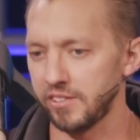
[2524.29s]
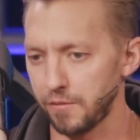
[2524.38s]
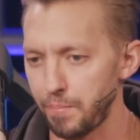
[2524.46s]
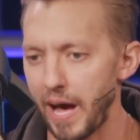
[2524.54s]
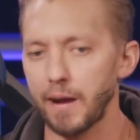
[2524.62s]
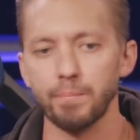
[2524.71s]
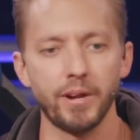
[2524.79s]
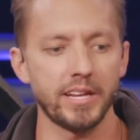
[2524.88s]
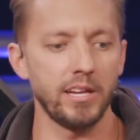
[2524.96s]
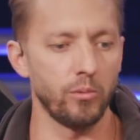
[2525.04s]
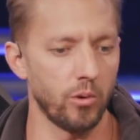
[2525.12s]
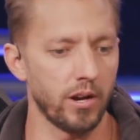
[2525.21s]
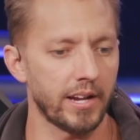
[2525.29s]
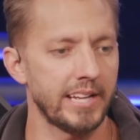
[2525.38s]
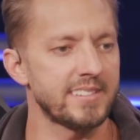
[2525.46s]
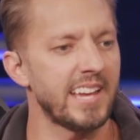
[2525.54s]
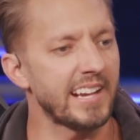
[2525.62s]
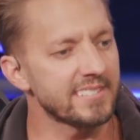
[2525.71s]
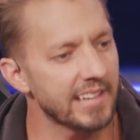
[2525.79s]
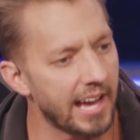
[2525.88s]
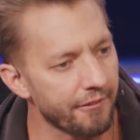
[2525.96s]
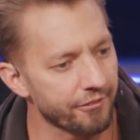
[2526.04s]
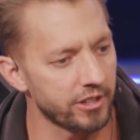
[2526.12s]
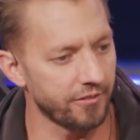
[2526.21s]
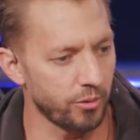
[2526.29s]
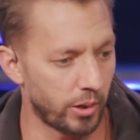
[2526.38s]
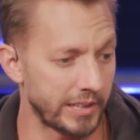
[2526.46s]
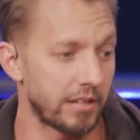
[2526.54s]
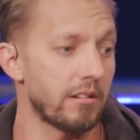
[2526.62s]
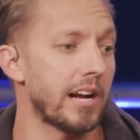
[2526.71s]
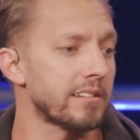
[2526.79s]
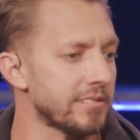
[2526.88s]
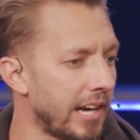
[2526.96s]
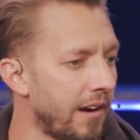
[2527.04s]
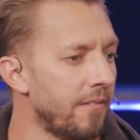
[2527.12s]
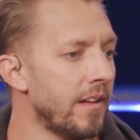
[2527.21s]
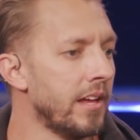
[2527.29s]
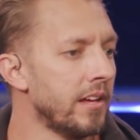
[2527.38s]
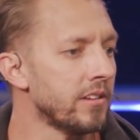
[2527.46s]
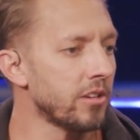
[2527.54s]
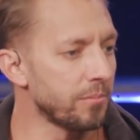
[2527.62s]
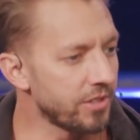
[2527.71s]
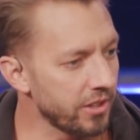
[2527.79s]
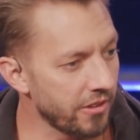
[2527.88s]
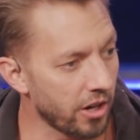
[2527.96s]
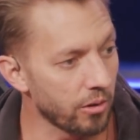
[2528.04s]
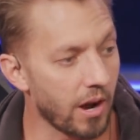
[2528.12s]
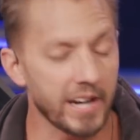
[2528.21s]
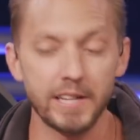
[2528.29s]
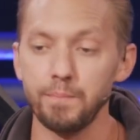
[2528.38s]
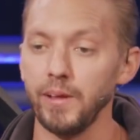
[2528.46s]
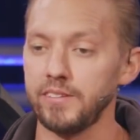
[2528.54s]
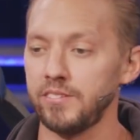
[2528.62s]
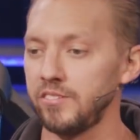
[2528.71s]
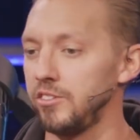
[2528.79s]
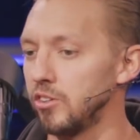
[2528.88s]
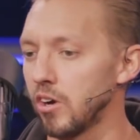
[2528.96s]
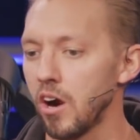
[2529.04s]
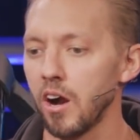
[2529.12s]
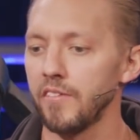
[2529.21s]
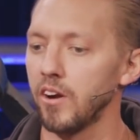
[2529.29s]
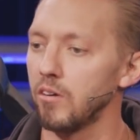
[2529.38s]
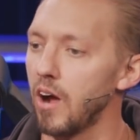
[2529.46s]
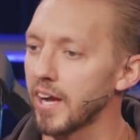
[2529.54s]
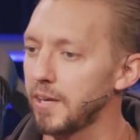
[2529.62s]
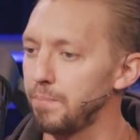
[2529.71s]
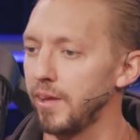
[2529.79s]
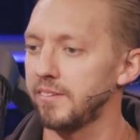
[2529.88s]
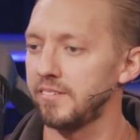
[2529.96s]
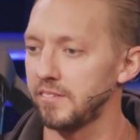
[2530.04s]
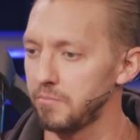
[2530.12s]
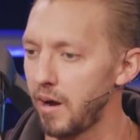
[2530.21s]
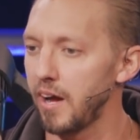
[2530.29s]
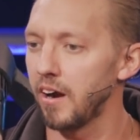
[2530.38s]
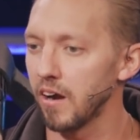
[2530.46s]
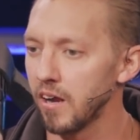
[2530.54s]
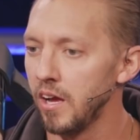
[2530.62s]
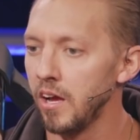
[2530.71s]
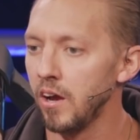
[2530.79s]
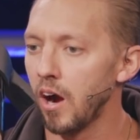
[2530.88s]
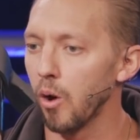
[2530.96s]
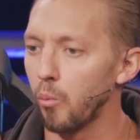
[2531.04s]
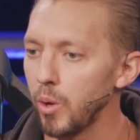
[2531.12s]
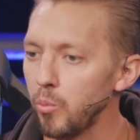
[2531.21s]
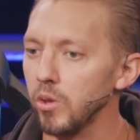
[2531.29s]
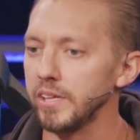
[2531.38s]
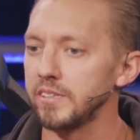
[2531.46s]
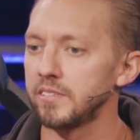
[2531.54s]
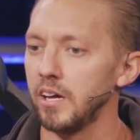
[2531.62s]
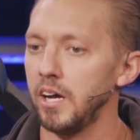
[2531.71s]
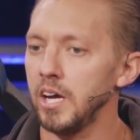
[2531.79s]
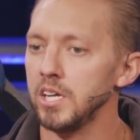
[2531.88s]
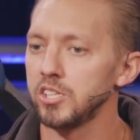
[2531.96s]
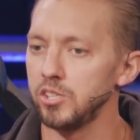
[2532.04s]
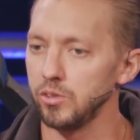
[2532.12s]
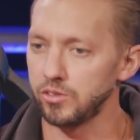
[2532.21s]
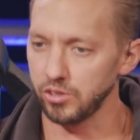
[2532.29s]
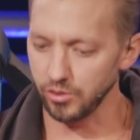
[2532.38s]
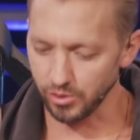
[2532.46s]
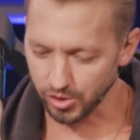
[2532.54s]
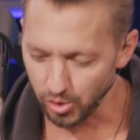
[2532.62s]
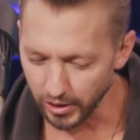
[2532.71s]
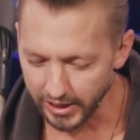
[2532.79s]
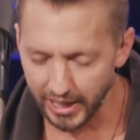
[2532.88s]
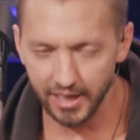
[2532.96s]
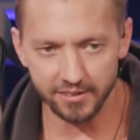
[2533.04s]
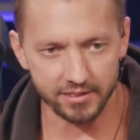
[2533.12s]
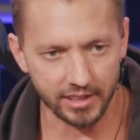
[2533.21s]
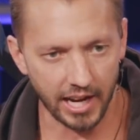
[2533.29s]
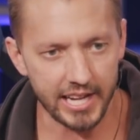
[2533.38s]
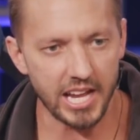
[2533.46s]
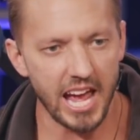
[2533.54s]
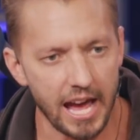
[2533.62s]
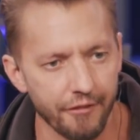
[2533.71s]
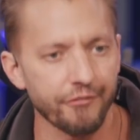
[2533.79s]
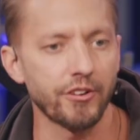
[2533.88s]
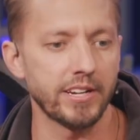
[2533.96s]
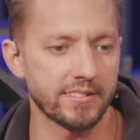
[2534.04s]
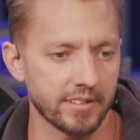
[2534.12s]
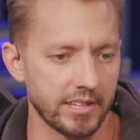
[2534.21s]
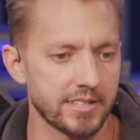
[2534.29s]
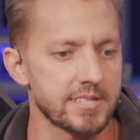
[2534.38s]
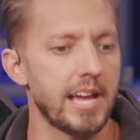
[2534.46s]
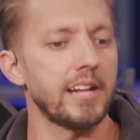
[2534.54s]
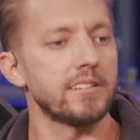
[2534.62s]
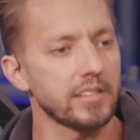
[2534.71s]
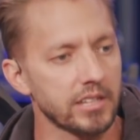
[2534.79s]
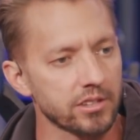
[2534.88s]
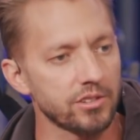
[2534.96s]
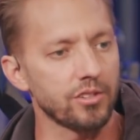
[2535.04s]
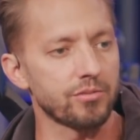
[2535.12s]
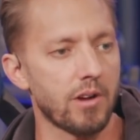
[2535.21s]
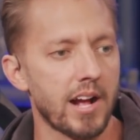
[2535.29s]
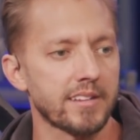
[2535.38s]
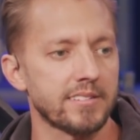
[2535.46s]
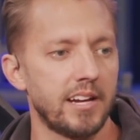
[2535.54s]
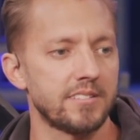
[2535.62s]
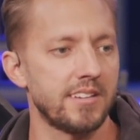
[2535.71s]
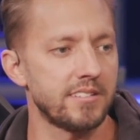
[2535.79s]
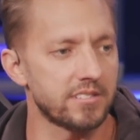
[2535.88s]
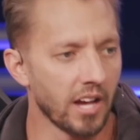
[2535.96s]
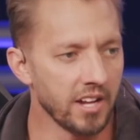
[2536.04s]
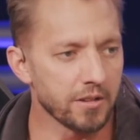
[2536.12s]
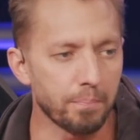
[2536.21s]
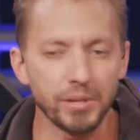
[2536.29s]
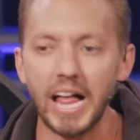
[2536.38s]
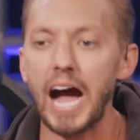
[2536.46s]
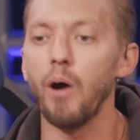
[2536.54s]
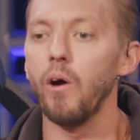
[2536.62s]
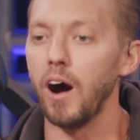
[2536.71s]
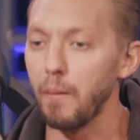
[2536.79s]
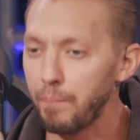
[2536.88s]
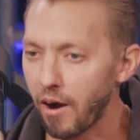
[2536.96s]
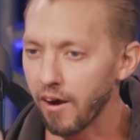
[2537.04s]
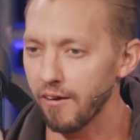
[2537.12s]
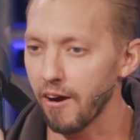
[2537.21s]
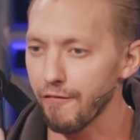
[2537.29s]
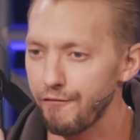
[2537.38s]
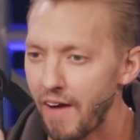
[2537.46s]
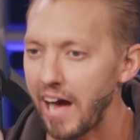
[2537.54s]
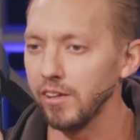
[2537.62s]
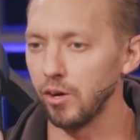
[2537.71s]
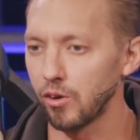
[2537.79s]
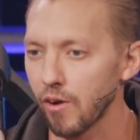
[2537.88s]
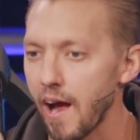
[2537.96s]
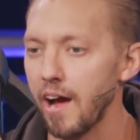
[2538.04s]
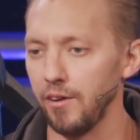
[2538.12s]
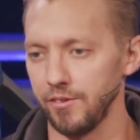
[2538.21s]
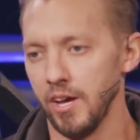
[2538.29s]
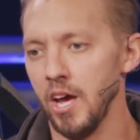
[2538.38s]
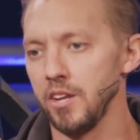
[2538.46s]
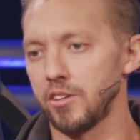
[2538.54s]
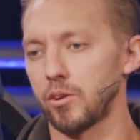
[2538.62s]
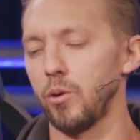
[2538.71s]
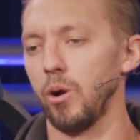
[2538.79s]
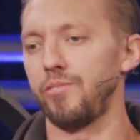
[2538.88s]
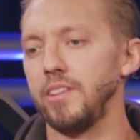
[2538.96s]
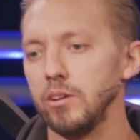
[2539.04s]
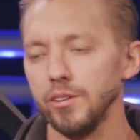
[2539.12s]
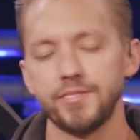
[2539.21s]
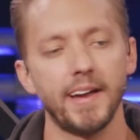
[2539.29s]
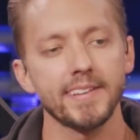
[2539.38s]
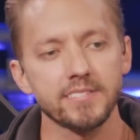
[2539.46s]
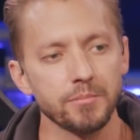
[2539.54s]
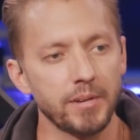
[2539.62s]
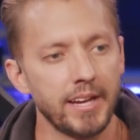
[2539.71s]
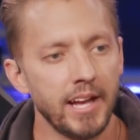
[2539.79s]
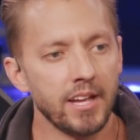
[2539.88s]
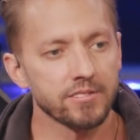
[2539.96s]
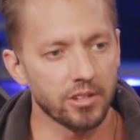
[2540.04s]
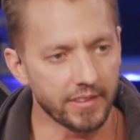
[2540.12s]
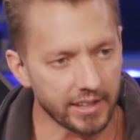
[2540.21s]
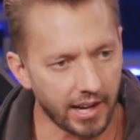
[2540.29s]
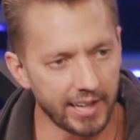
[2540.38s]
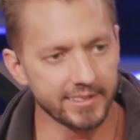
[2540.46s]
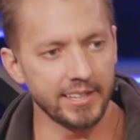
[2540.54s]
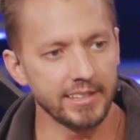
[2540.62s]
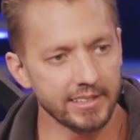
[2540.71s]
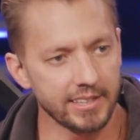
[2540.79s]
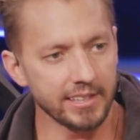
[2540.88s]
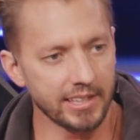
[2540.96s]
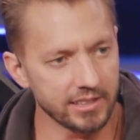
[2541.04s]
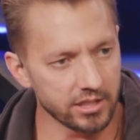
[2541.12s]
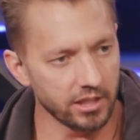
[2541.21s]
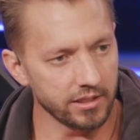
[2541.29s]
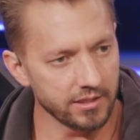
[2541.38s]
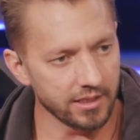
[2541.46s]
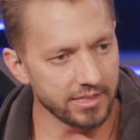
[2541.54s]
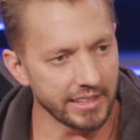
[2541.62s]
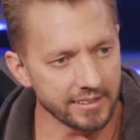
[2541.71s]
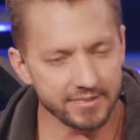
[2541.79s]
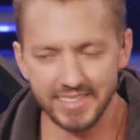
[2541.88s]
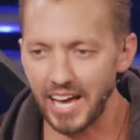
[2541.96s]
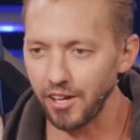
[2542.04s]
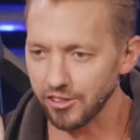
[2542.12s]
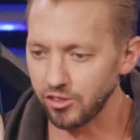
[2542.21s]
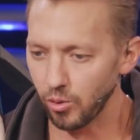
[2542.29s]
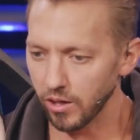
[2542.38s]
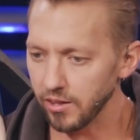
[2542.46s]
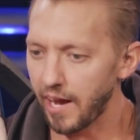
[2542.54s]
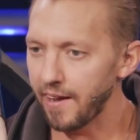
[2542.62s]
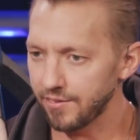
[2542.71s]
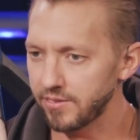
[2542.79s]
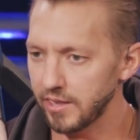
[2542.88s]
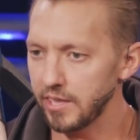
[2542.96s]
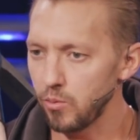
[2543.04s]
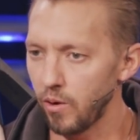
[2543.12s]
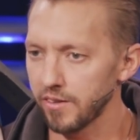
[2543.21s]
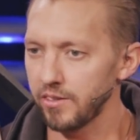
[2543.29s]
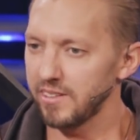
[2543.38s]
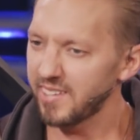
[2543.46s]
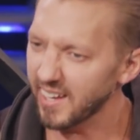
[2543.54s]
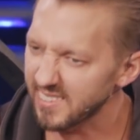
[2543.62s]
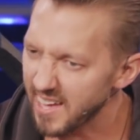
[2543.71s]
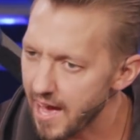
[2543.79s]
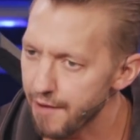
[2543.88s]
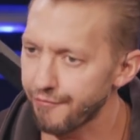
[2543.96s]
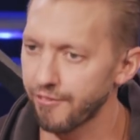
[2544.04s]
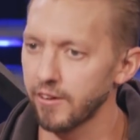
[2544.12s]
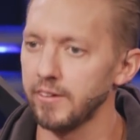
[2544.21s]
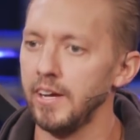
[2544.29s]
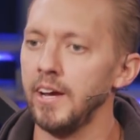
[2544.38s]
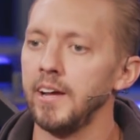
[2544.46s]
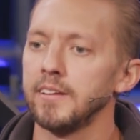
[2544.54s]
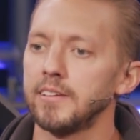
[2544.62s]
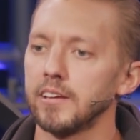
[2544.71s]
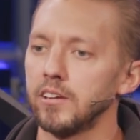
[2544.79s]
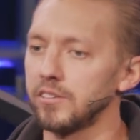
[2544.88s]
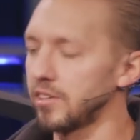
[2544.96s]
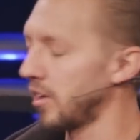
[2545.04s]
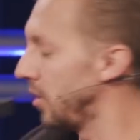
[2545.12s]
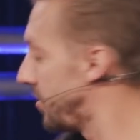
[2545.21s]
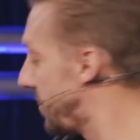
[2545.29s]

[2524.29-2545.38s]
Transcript: such backbreaking work. It takes effort if you want to get rocks out. So I'm telling you, there are rocky places in your heart, there are rocky places in my heart. Are we willing to, to, to, to engage the kind of effort it's going to take to get those rocks out, to, to plow up our, our fallow ground, to quote the Old Testament, so that God can get the, the things down into our lives that He wants? It takes effort to, to go